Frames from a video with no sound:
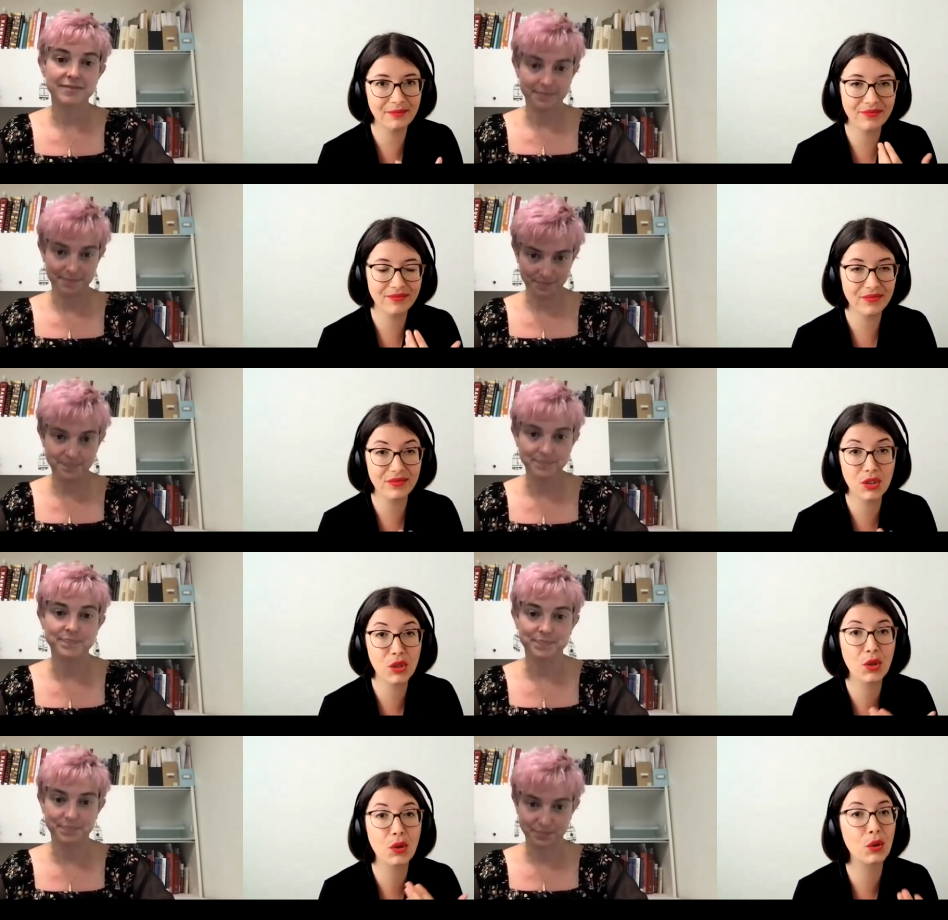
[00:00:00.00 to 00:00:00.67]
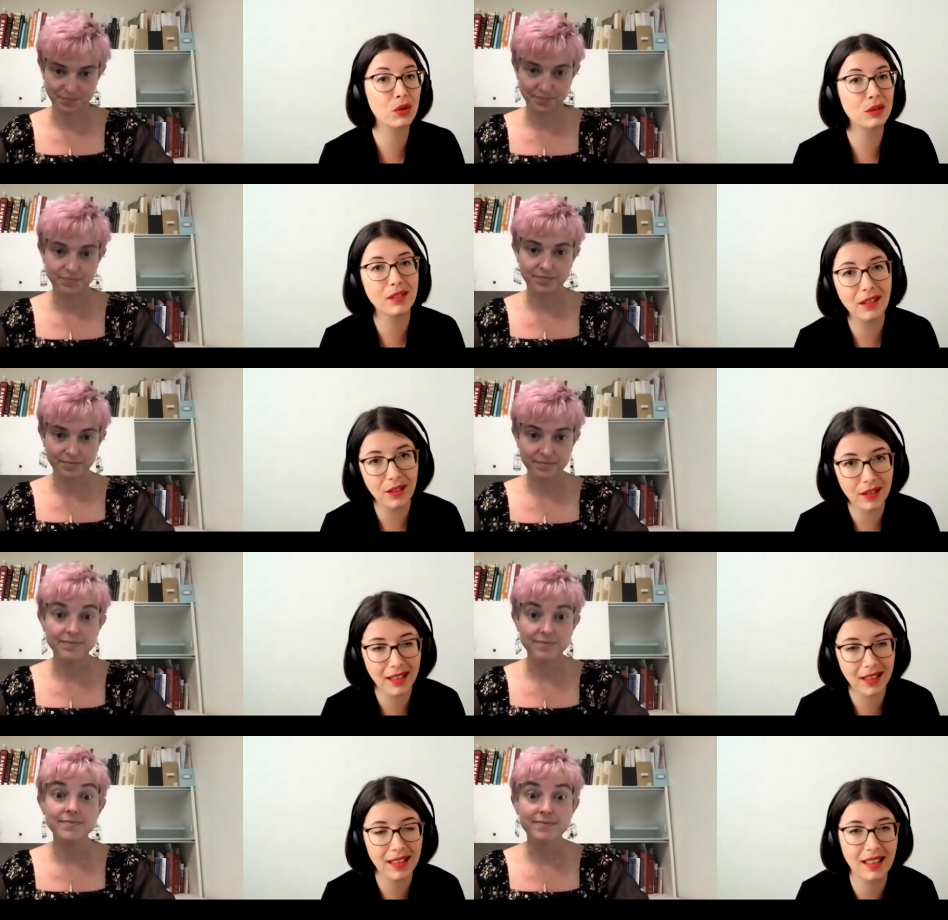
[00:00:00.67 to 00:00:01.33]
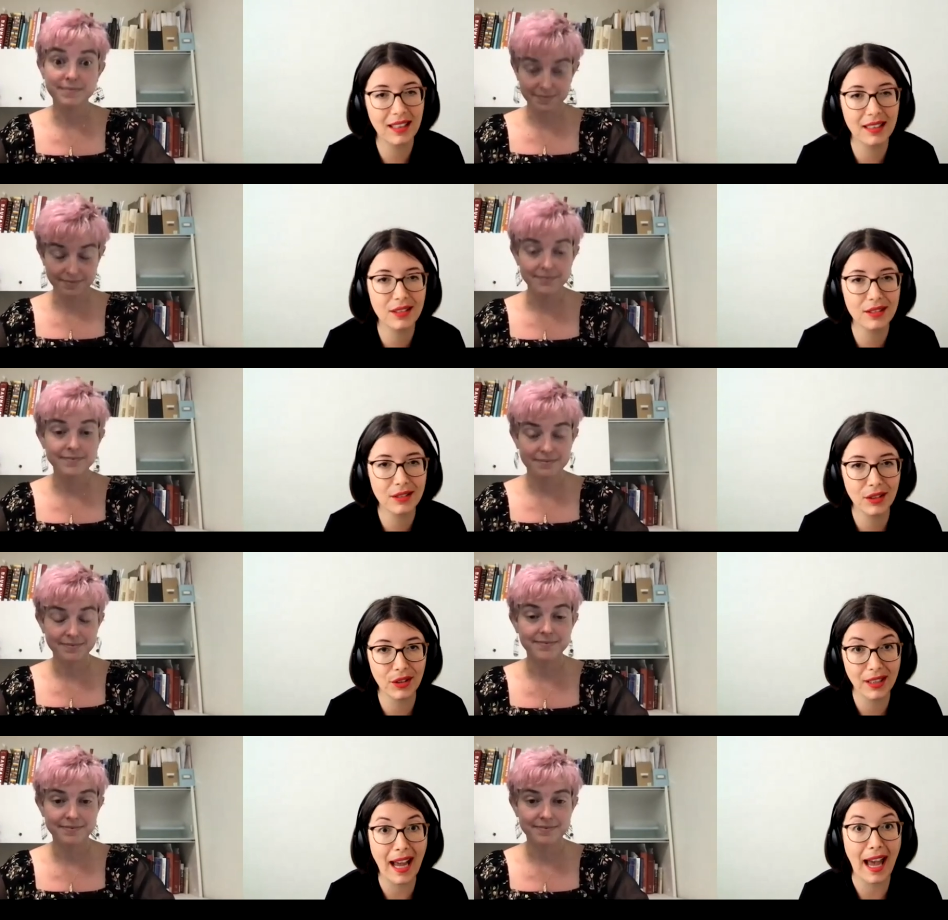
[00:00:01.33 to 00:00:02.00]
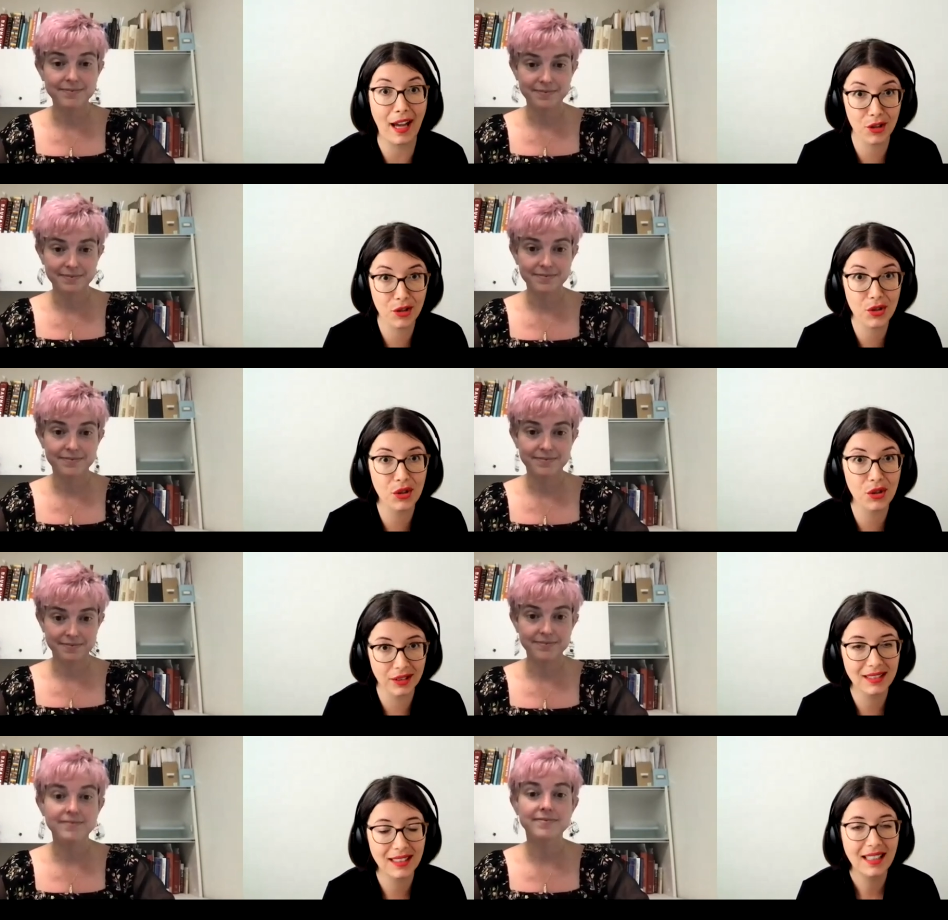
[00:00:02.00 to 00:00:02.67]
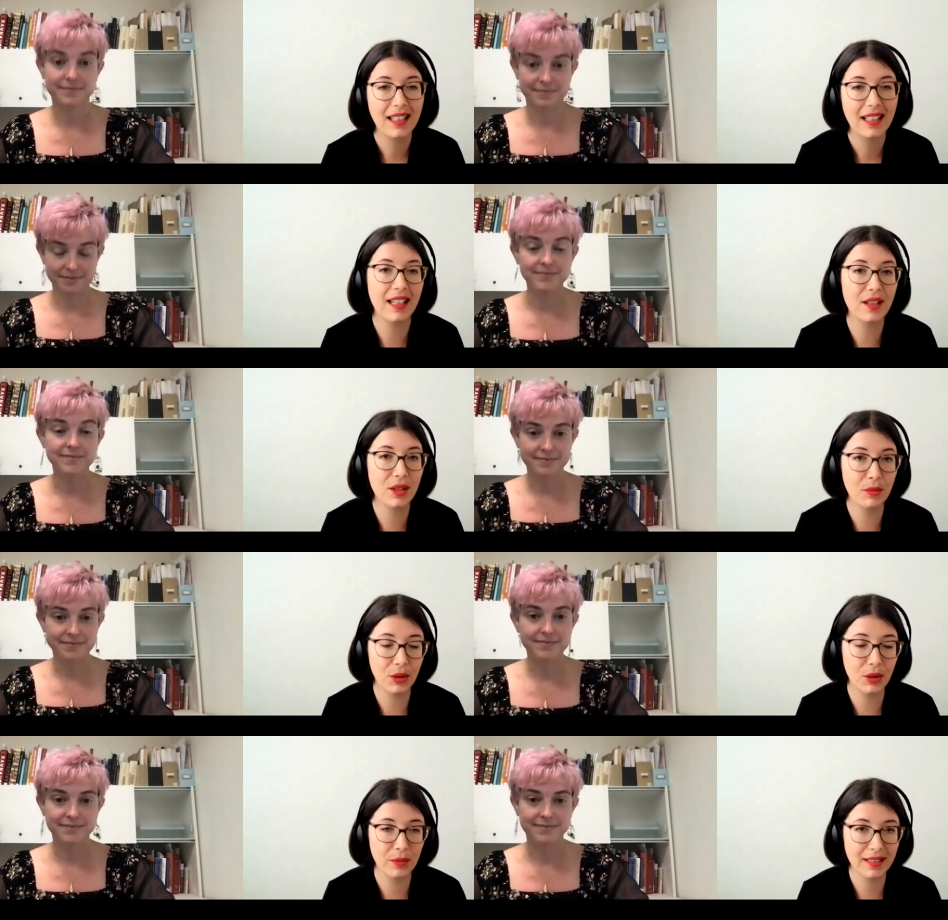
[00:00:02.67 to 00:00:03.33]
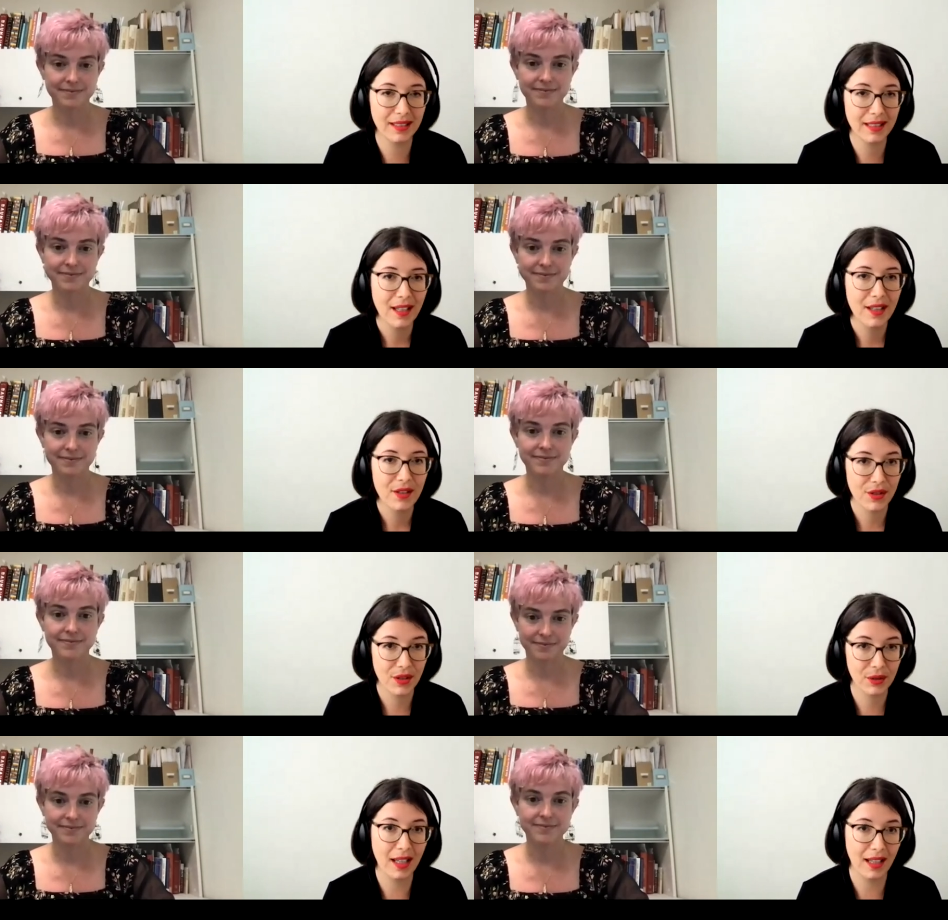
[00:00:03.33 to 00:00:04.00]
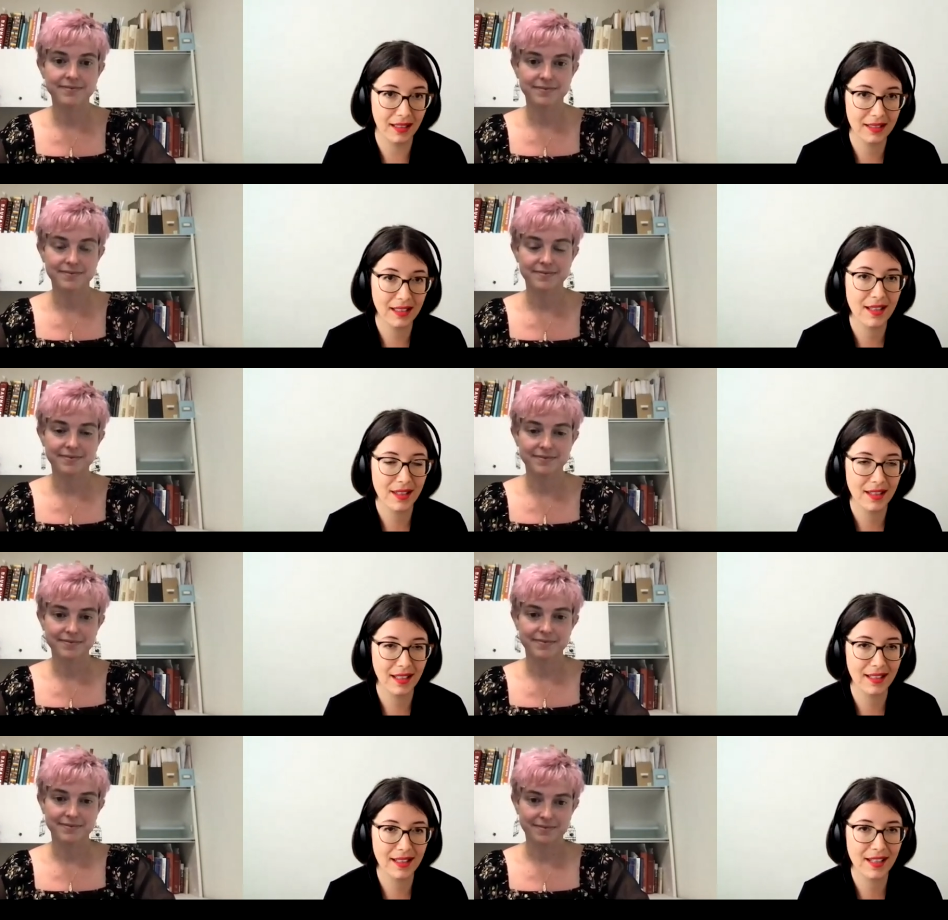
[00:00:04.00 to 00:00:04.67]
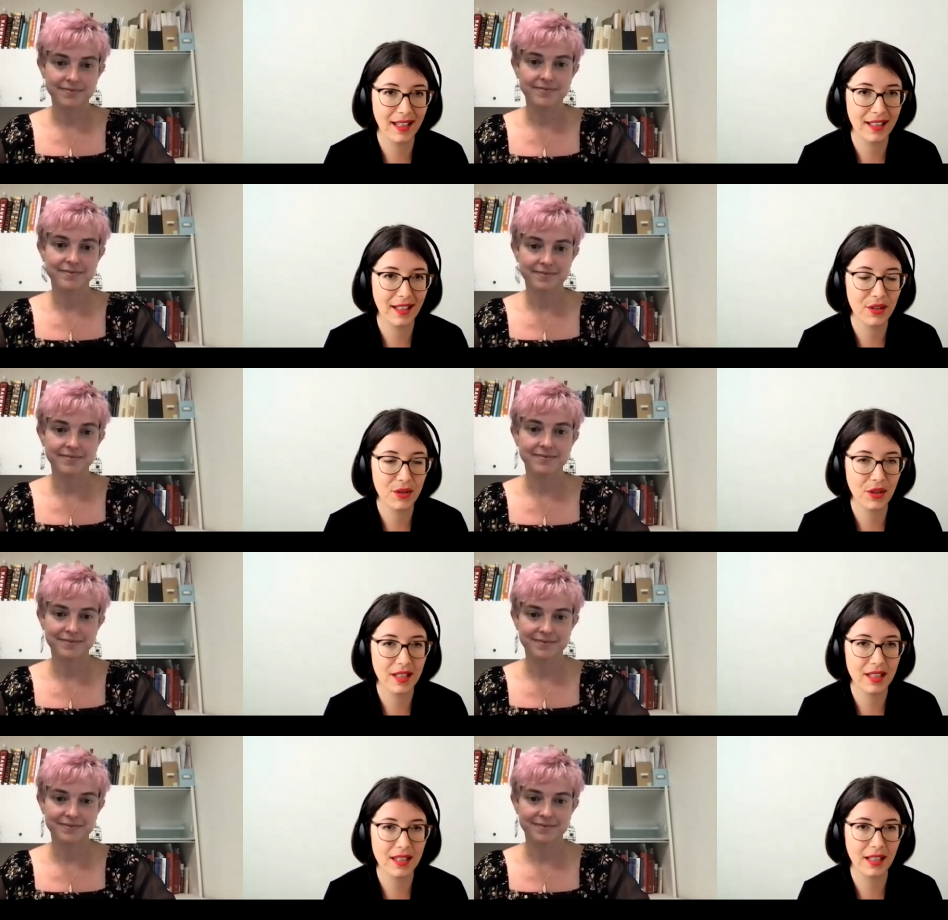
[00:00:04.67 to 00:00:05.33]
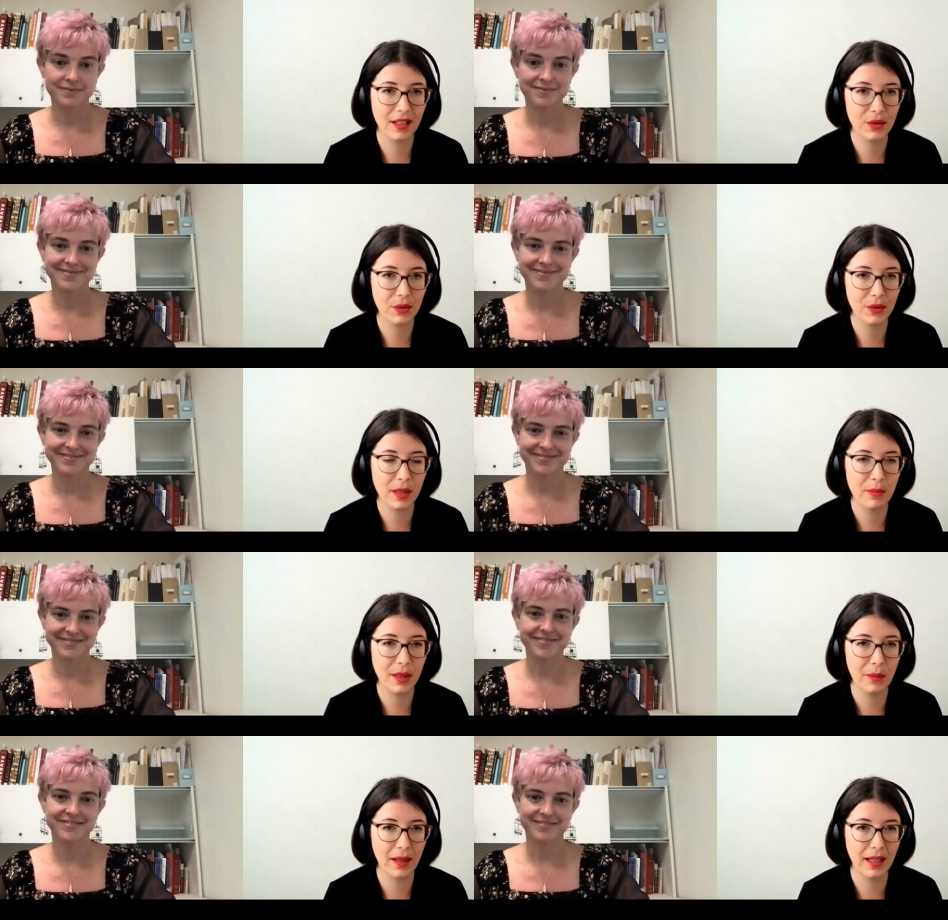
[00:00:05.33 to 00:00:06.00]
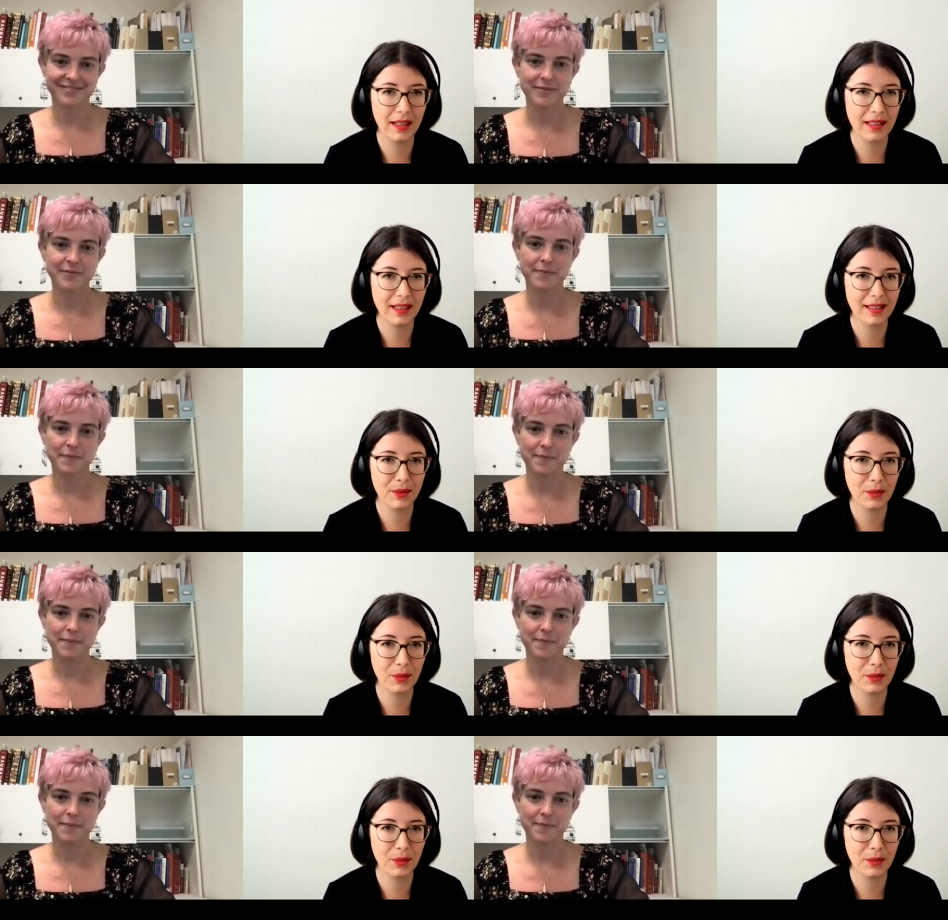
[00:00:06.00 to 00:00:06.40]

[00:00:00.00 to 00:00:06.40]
Speaker 1: mm-hmm. true or uh, or actual in the moment so yeah that's that's kind of interesting to keep in mind that